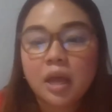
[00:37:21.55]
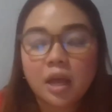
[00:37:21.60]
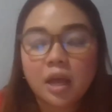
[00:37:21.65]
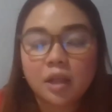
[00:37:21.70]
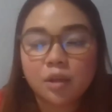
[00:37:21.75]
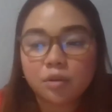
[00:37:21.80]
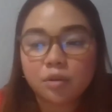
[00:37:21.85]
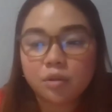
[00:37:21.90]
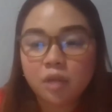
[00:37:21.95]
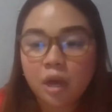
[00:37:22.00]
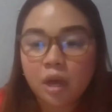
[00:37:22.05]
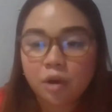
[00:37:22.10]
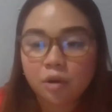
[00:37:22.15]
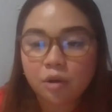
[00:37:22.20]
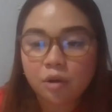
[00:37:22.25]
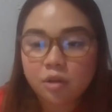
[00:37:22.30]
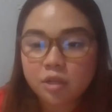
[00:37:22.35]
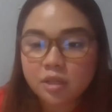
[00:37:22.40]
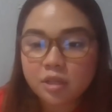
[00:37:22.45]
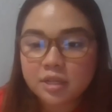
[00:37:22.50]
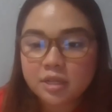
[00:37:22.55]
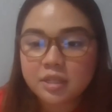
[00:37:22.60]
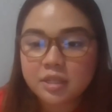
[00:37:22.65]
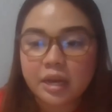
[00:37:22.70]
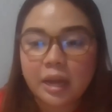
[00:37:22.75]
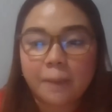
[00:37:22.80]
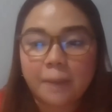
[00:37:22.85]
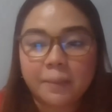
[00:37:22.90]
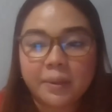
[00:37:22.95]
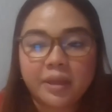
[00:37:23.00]
Hello, how does an
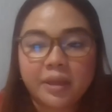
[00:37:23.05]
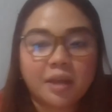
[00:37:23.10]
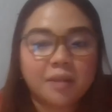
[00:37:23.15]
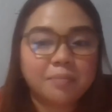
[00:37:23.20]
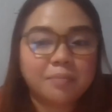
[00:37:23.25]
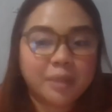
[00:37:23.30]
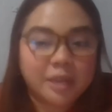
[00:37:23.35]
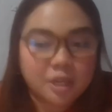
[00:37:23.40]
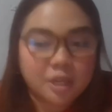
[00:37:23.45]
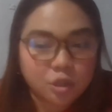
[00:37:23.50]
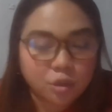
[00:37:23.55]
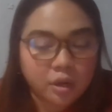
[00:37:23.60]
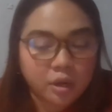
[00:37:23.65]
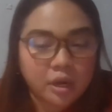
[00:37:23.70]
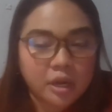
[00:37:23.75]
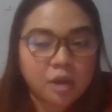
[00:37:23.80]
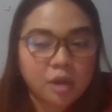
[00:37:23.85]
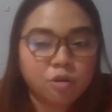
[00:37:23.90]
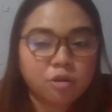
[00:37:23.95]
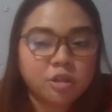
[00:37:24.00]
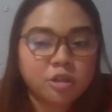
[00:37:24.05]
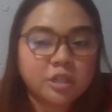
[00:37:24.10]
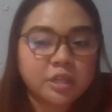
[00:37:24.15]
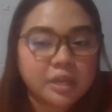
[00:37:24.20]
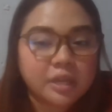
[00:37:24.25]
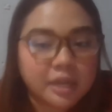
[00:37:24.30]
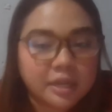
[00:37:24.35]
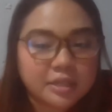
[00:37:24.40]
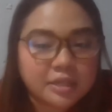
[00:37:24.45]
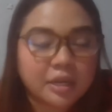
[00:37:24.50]
applicant make sure he or
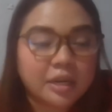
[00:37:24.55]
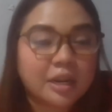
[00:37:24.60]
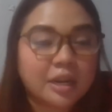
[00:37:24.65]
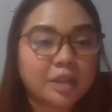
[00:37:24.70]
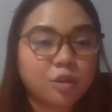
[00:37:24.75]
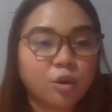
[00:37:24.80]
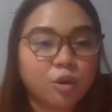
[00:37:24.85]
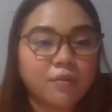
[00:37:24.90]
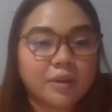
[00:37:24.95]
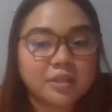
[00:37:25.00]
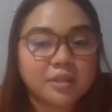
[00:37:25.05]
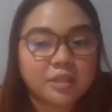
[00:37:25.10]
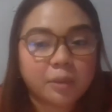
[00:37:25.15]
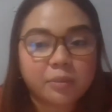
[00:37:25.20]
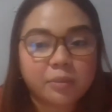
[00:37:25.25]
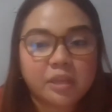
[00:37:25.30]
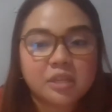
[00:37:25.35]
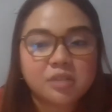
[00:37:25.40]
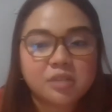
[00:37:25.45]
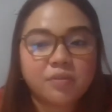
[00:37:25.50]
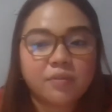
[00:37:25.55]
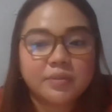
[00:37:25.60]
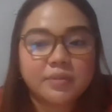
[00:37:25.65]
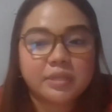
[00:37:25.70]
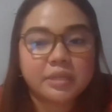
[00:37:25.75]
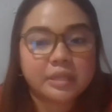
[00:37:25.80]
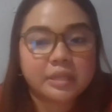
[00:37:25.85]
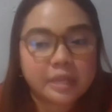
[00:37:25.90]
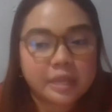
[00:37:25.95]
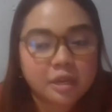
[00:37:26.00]
she gets a letter of acceptance from
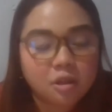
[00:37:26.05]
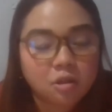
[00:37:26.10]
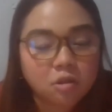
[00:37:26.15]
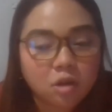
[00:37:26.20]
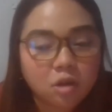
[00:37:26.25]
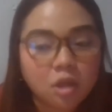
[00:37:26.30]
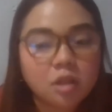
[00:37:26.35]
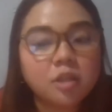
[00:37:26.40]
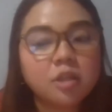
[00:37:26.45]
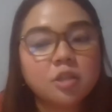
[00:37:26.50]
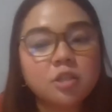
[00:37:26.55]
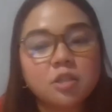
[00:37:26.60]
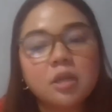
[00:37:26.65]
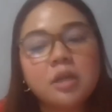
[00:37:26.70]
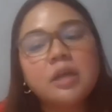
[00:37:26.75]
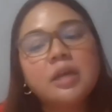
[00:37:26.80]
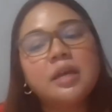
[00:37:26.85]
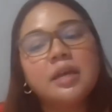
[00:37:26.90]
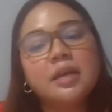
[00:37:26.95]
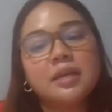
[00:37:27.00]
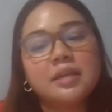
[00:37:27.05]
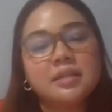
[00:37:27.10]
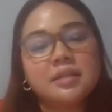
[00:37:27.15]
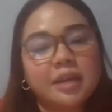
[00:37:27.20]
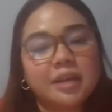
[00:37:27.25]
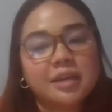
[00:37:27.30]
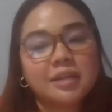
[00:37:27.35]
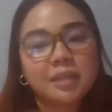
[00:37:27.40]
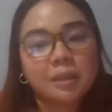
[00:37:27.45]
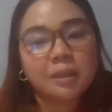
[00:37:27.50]
Centennial College? Is
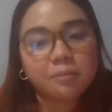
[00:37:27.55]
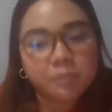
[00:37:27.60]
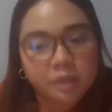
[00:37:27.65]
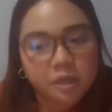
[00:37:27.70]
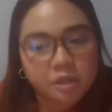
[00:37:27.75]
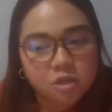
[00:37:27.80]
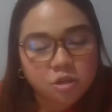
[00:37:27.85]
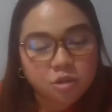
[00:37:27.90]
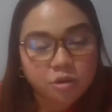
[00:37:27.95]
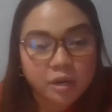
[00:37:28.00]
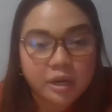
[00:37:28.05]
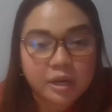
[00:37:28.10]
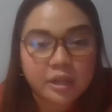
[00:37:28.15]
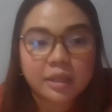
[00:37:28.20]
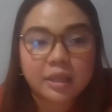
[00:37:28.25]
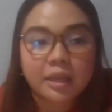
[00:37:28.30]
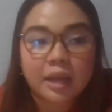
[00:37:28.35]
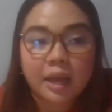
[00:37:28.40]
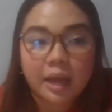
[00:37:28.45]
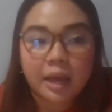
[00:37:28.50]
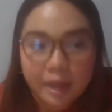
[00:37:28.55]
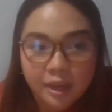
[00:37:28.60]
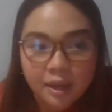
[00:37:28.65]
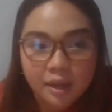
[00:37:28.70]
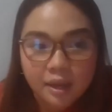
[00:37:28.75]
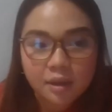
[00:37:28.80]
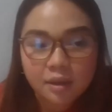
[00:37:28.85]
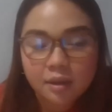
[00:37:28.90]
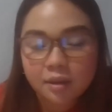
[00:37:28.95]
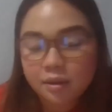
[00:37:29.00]
the acceptance rate high?